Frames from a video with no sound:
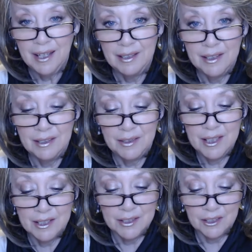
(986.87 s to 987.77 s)
And then
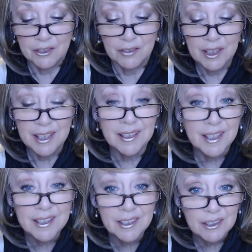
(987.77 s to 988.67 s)
this looked really
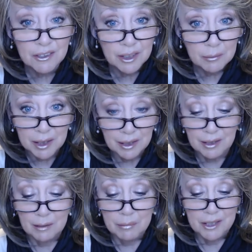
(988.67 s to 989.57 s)
nice and creamy
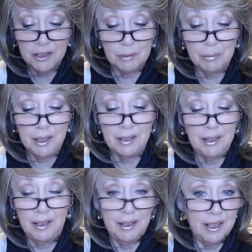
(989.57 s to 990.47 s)
in the picture, but
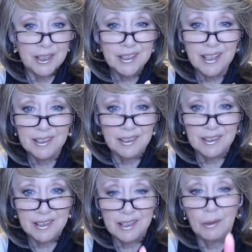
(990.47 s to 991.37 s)
it just kind of
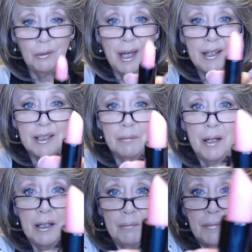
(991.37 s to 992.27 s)
looks like a wax
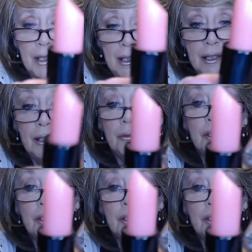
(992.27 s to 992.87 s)
bomb, which